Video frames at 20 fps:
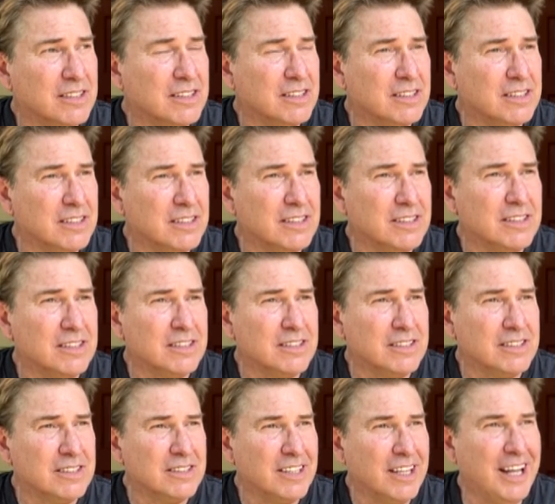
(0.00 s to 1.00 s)

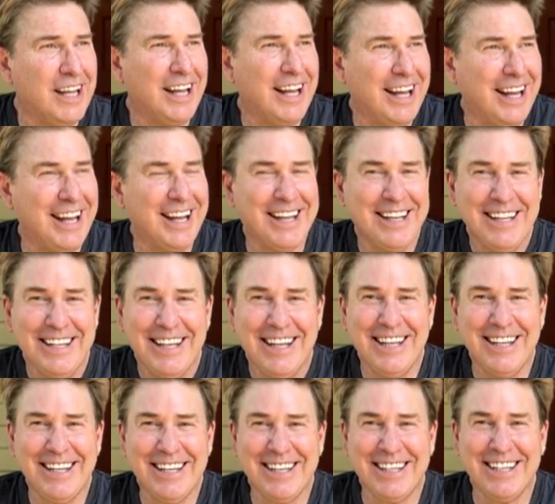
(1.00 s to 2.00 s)

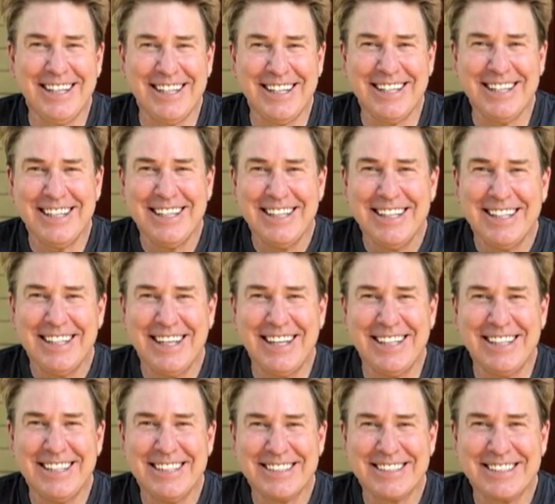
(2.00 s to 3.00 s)

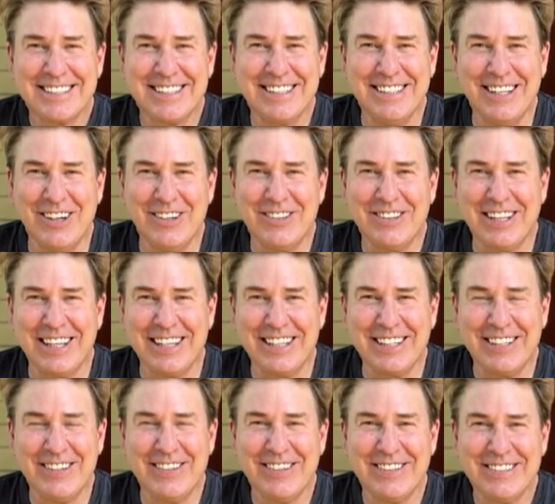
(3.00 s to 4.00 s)

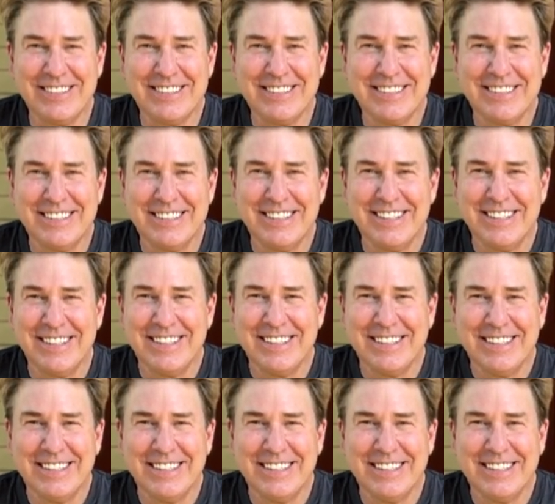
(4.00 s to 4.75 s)
The person shown says nothing.